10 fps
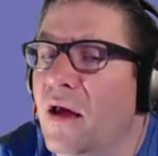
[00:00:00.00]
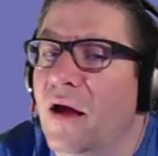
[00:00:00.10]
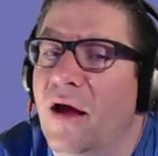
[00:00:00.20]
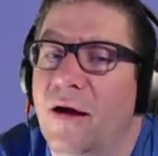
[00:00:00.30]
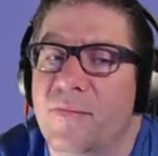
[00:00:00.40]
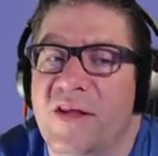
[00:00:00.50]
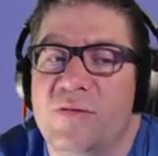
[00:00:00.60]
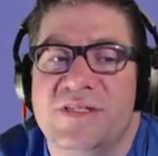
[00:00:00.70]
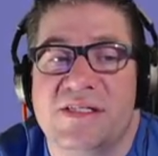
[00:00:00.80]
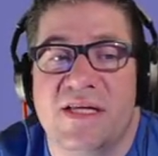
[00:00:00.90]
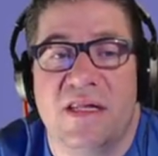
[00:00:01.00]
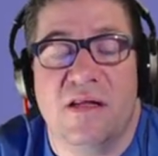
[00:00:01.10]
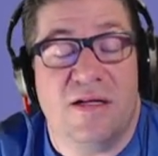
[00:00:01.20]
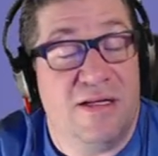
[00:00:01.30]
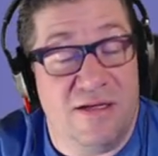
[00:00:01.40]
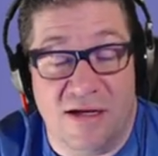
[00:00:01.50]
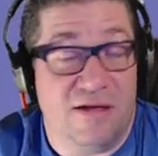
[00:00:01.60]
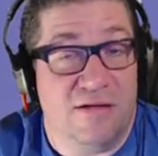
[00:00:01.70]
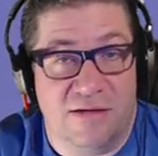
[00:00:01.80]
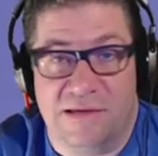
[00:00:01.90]
Um, there was a study
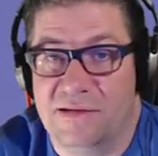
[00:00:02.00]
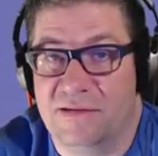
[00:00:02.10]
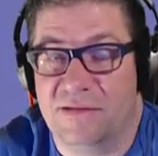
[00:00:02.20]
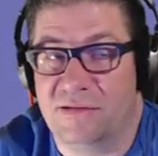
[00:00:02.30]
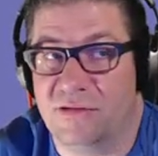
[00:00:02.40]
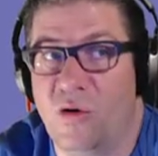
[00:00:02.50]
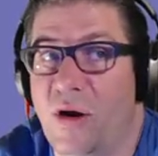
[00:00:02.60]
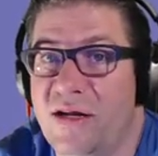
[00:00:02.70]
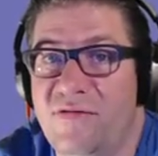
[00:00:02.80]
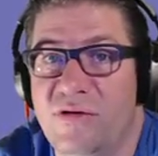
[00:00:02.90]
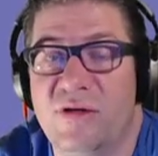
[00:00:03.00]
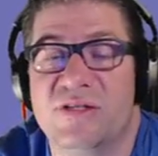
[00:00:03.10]
done quite a few years